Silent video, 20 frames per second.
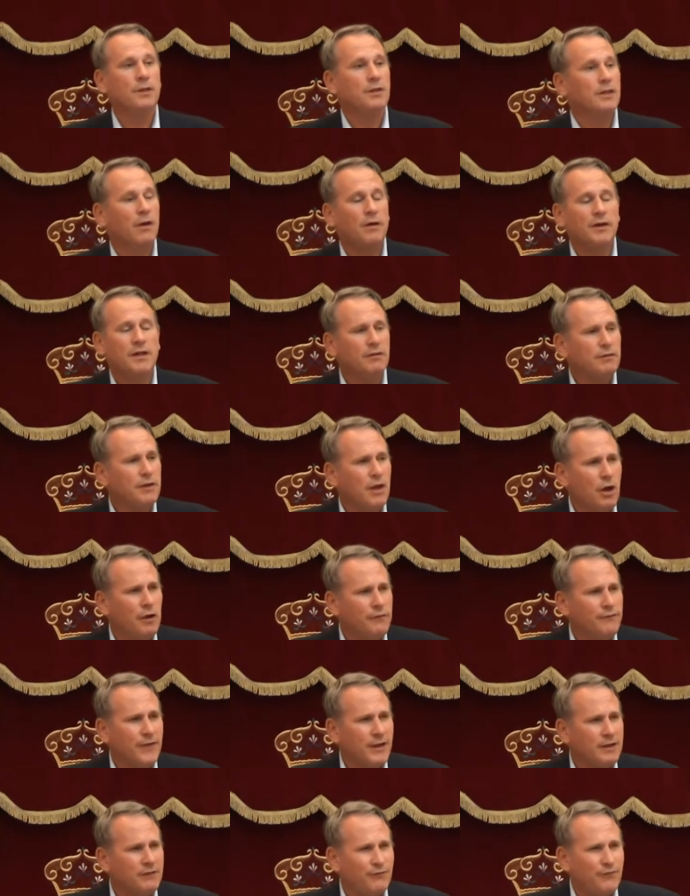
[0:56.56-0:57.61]
Now, I don't know
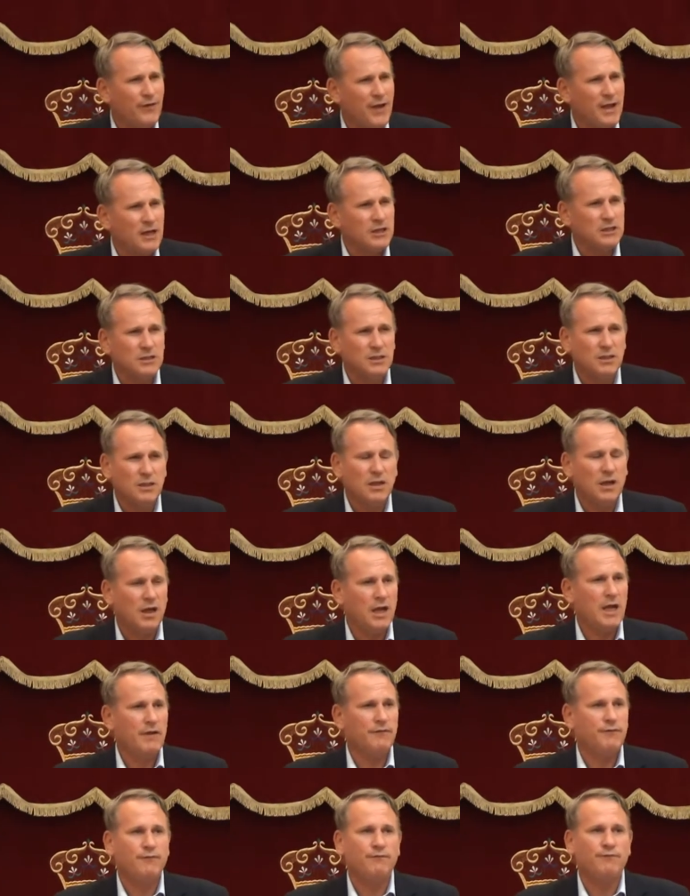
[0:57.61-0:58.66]
if that's fact. I
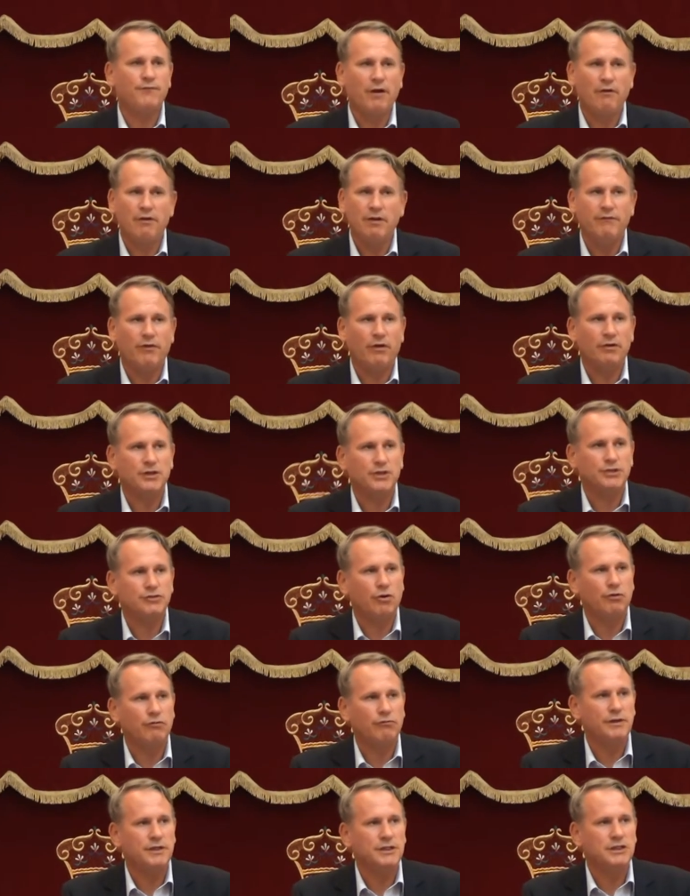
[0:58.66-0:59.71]
have very, very
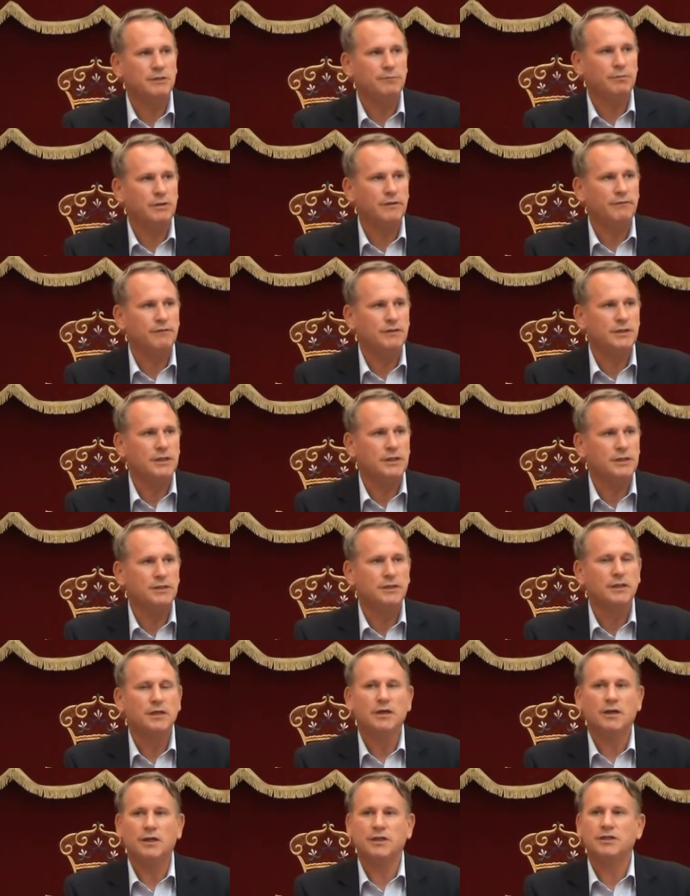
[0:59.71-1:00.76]
strong reason to believe it
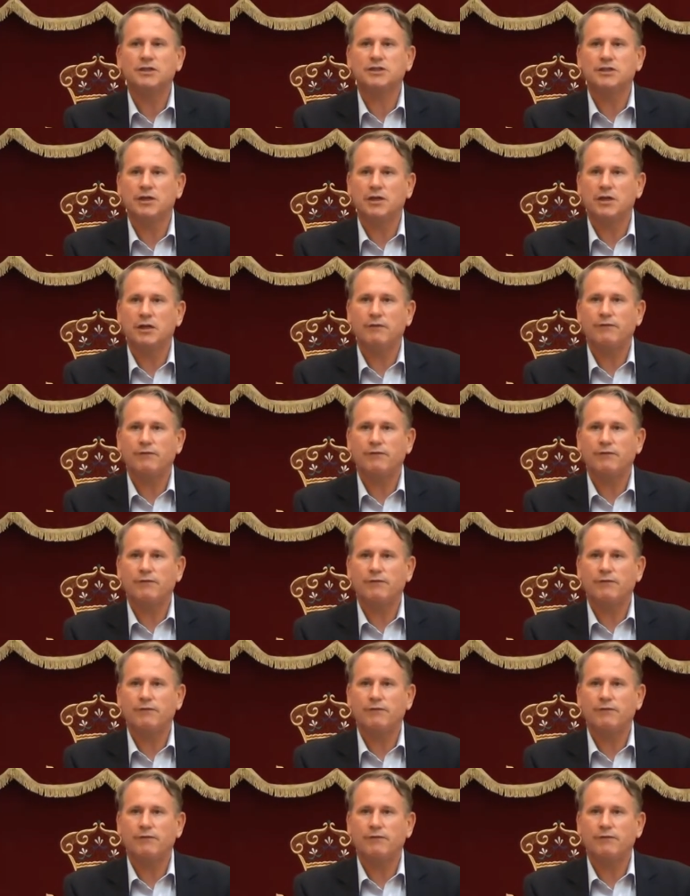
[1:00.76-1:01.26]
is, and it certainly